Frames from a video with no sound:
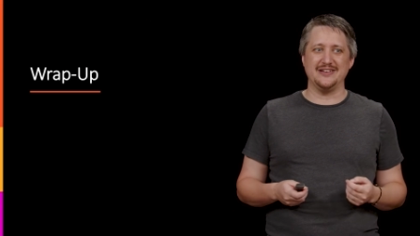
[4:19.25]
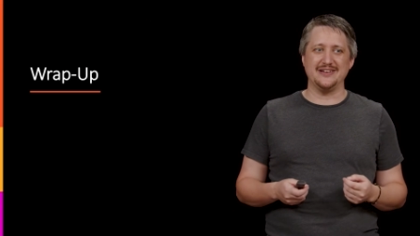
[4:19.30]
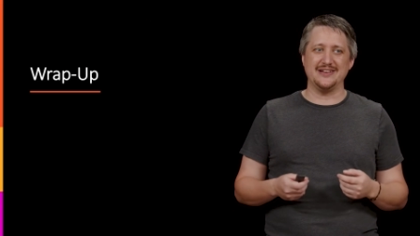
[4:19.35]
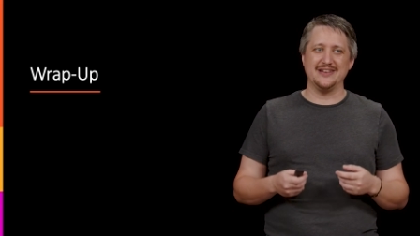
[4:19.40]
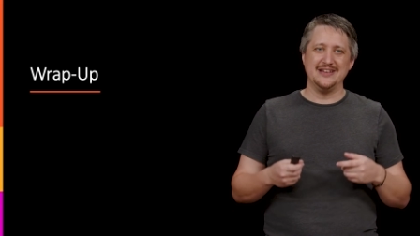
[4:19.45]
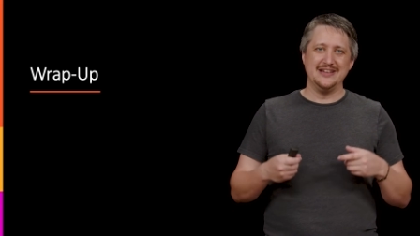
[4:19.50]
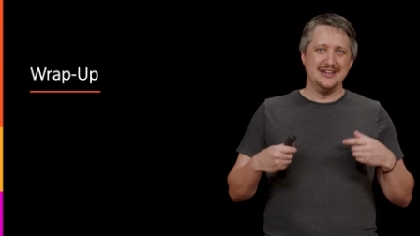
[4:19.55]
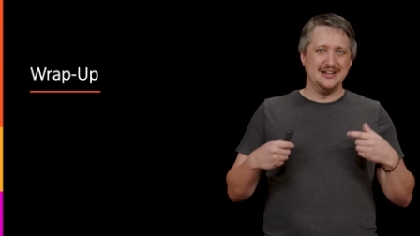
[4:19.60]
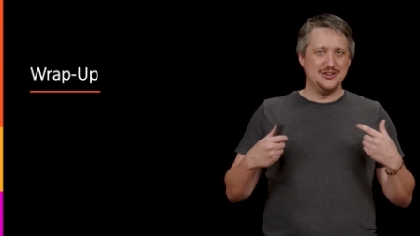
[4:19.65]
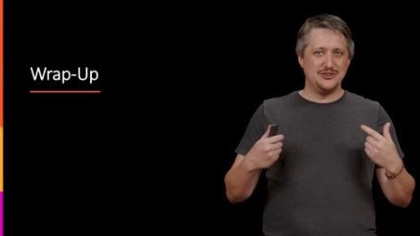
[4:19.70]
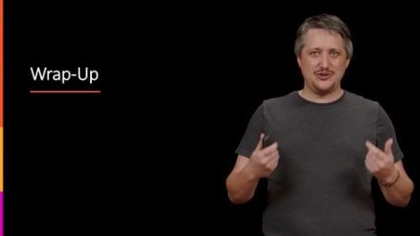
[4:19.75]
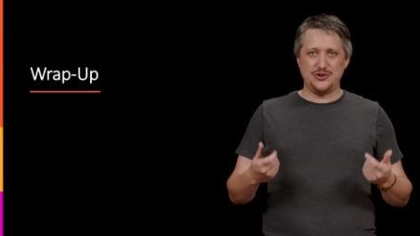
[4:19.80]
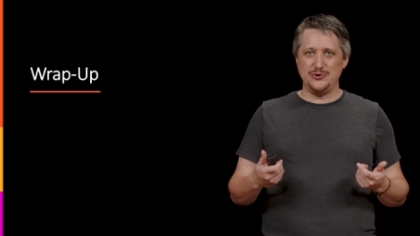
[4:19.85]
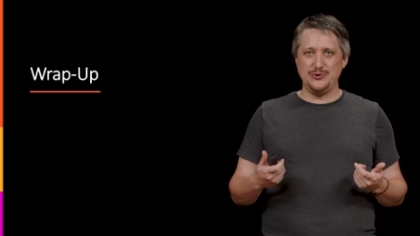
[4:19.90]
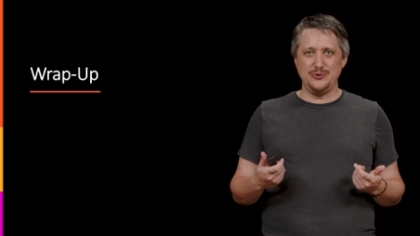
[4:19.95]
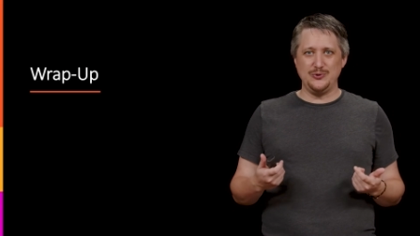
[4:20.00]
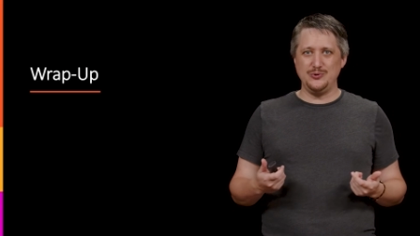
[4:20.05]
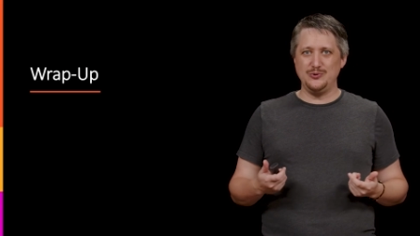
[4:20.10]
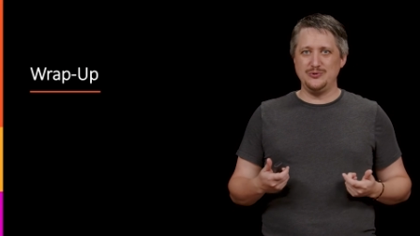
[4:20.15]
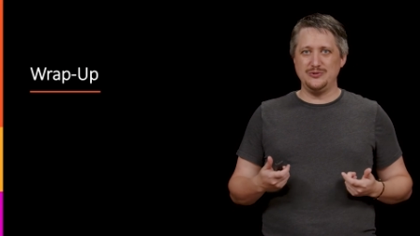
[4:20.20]
Like
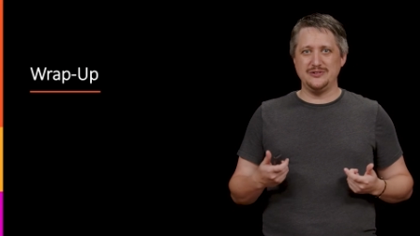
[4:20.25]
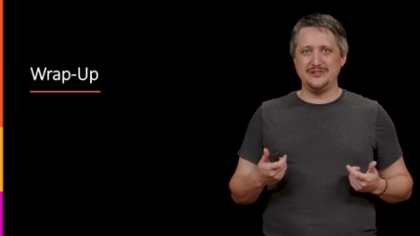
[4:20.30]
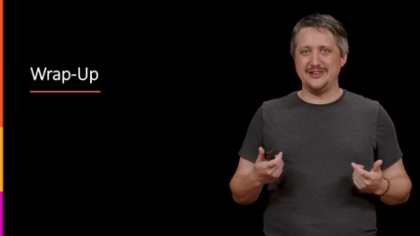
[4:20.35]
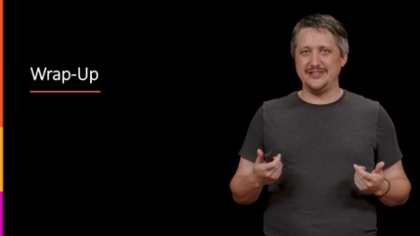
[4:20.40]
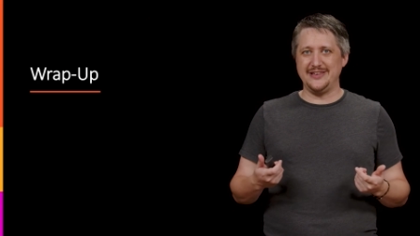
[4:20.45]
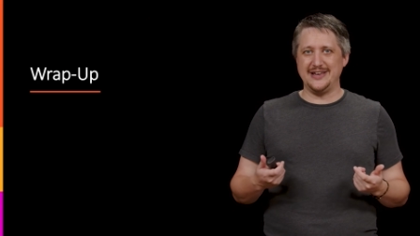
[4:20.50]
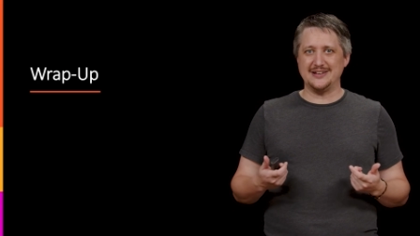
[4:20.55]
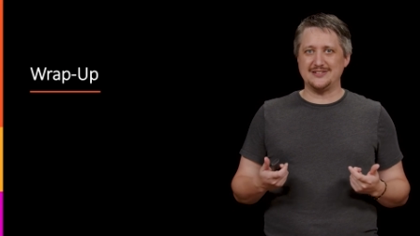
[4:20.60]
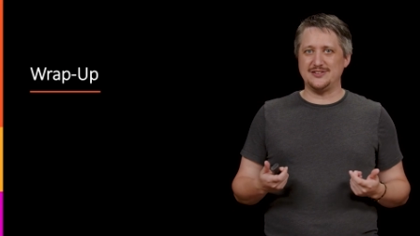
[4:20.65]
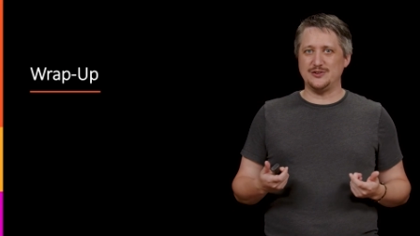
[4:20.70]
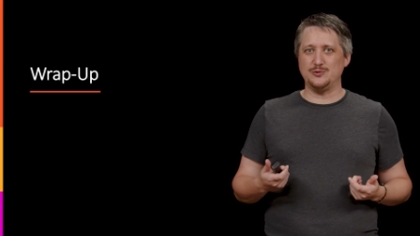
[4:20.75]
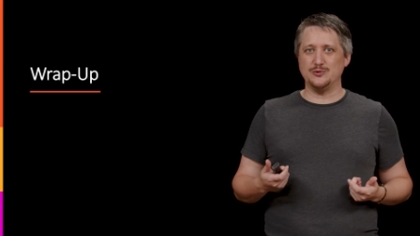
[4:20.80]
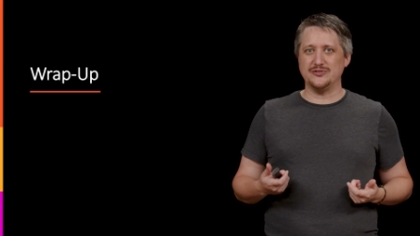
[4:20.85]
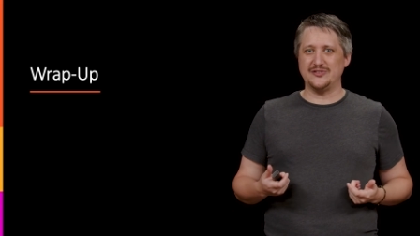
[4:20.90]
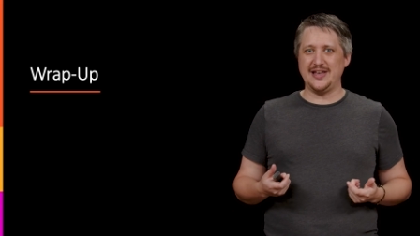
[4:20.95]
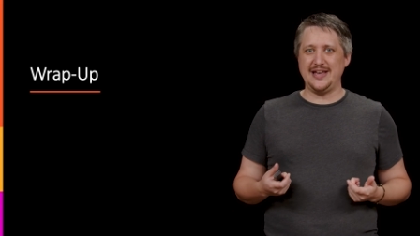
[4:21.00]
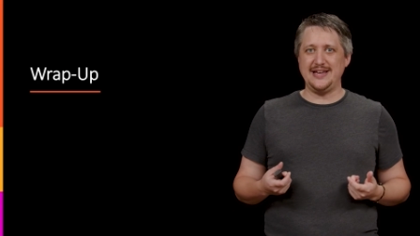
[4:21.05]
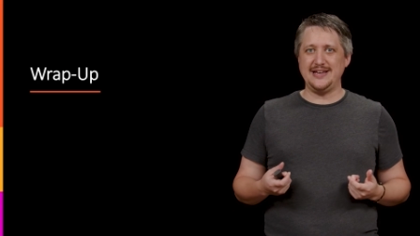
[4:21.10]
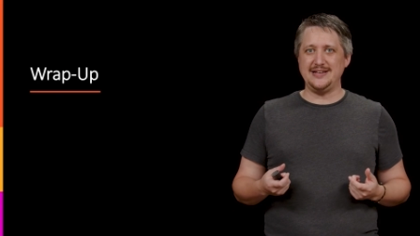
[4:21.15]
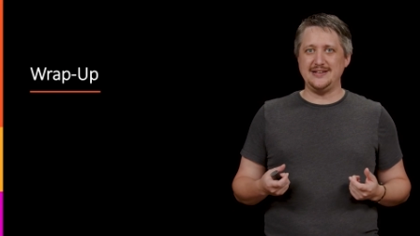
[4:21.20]
2 to the x
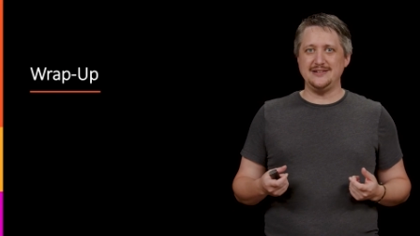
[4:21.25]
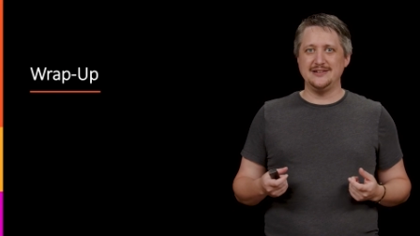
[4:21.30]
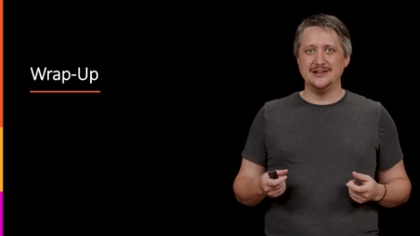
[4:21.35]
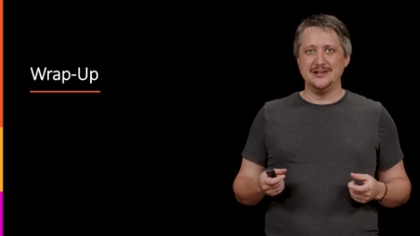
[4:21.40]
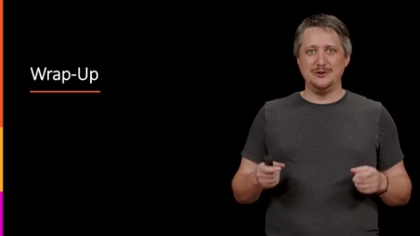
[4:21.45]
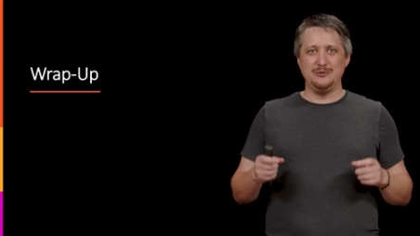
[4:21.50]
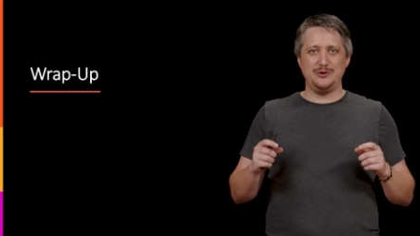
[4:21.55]
equals 8,